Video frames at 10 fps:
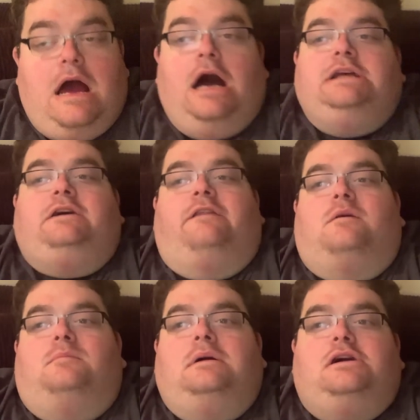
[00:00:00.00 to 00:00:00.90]
I saw
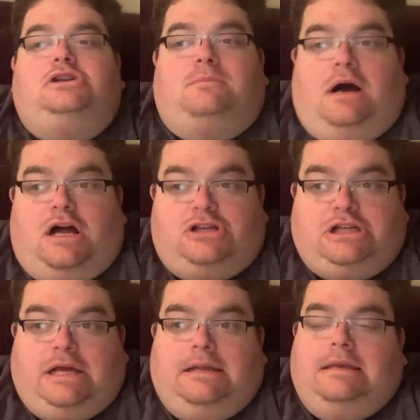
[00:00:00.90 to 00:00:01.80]
the
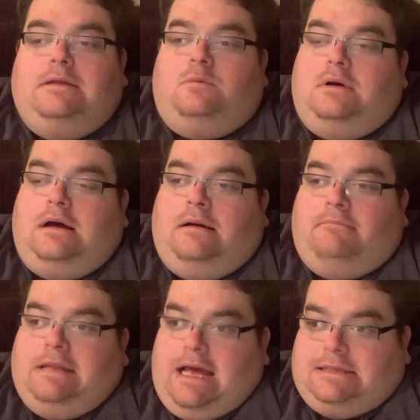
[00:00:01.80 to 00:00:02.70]
Jumanji
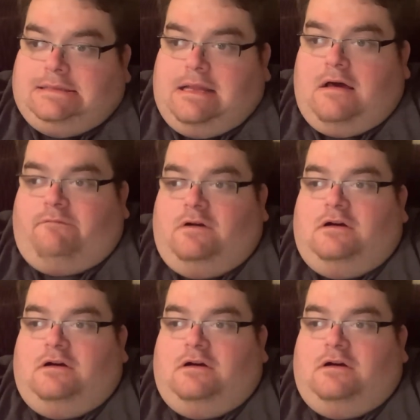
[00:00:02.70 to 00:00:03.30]
Next Level.